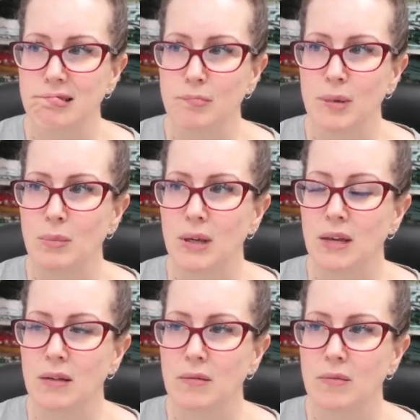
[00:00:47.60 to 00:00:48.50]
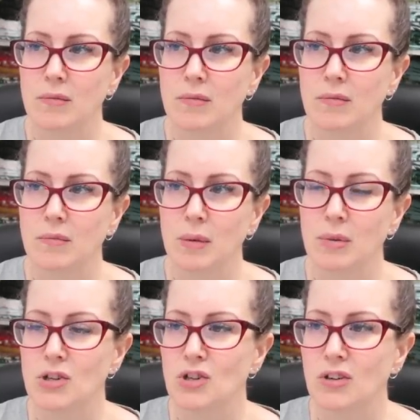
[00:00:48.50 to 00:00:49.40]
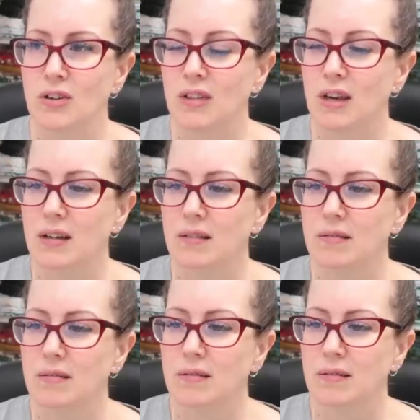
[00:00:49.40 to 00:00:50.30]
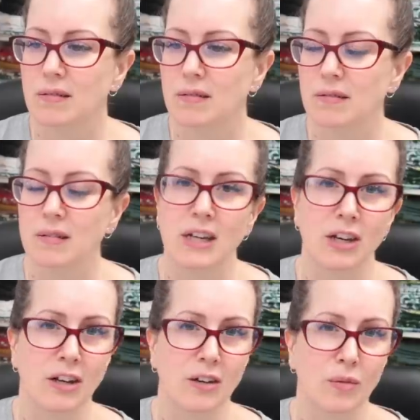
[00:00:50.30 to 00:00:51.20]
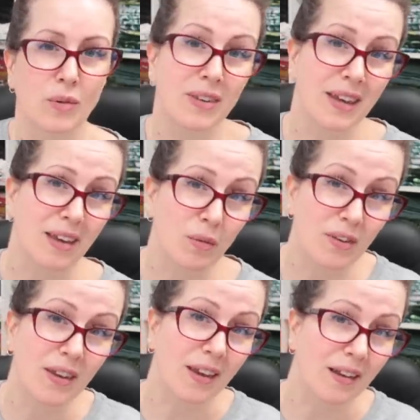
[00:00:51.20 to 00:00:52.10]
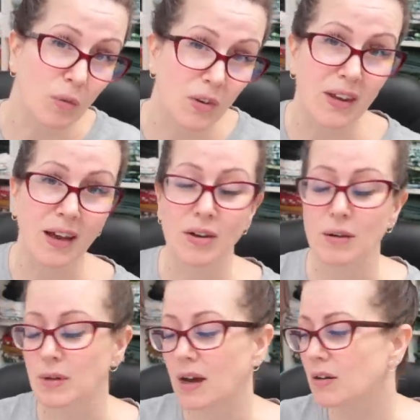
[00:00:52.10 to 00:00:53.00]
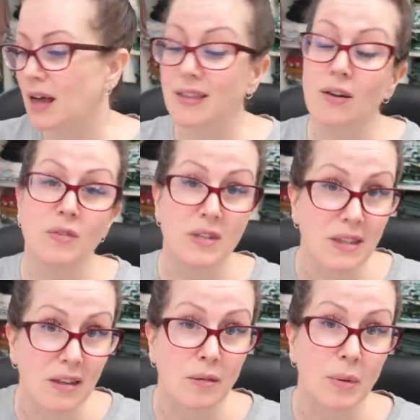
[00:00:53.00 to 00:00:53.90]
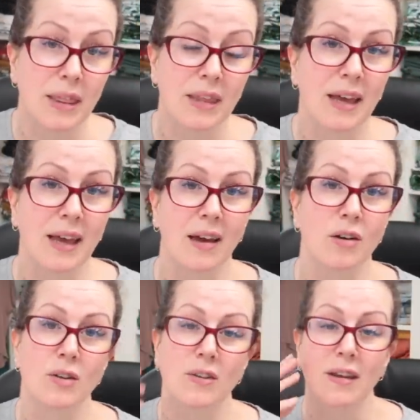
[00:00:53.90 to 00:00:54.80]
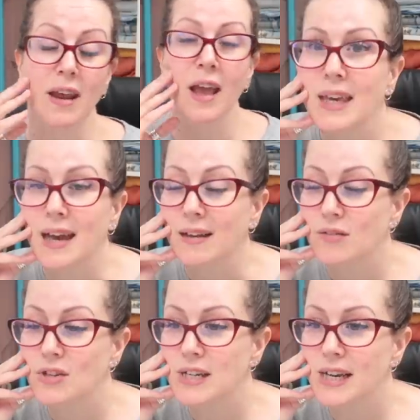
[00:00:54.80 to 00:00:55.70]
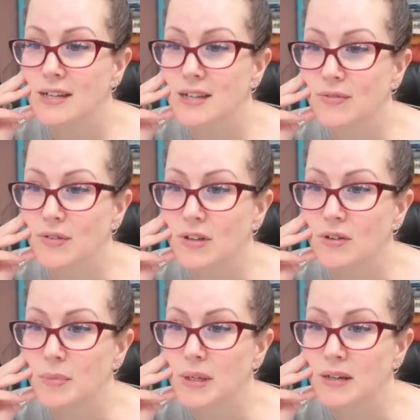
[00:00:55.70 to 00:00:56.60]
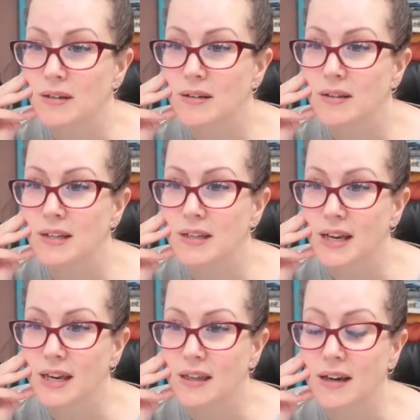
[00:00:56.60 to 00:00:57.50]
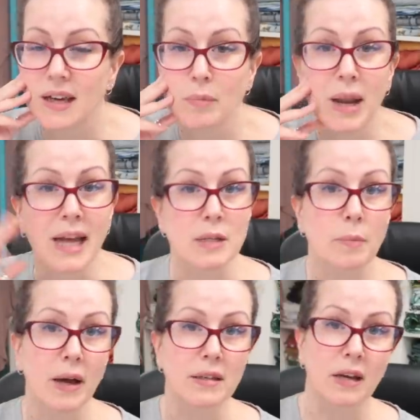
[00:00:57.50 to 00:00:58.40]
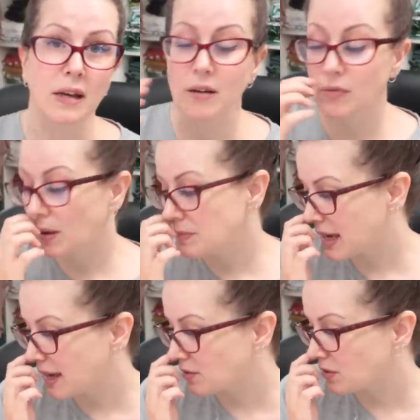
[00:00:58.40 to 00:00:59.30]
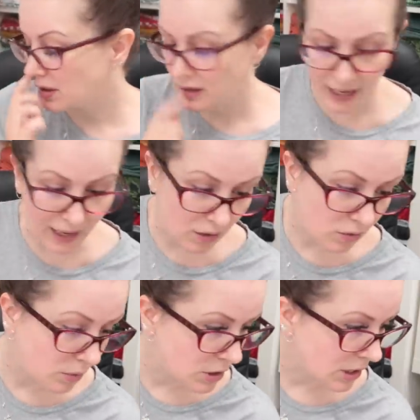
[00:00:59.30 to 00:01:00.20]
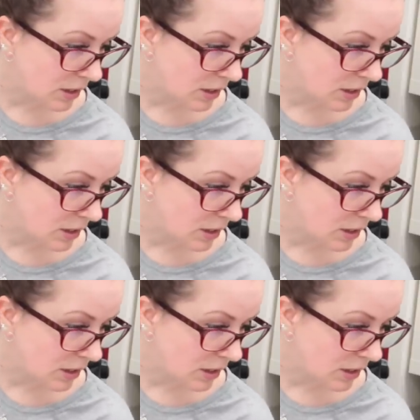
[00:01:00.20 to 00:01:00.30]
Maybe I shouldn't do that. I don't know. We'll see how it comes out. And then obviously there'll be the hangout on Sunday. Yeah, today has definitely not been the day that I had planned, but I have come down now, which I